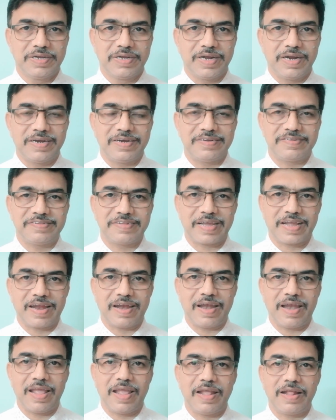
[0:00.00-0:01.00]
And
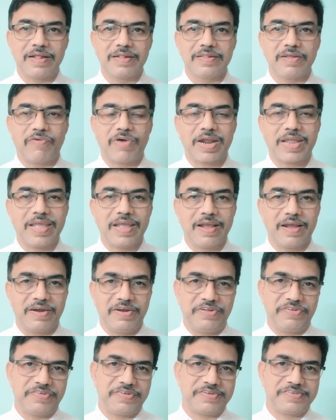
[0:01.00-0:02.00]
secondly, the working
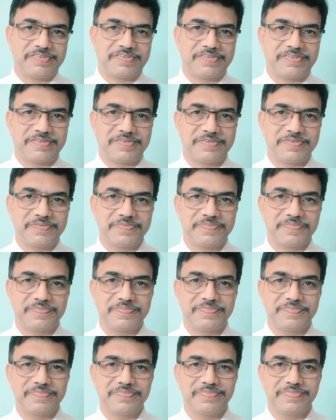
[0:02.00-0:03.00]
conditions.
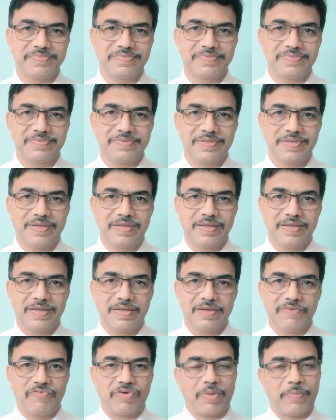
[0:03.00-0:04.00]

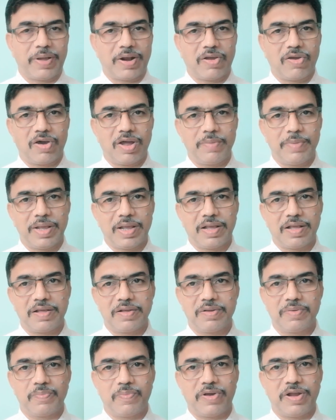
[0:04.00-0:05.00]
From ergonomic
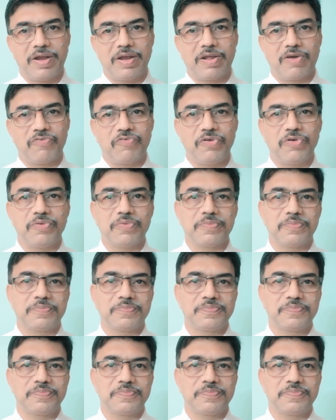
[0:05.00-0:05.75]
point of view,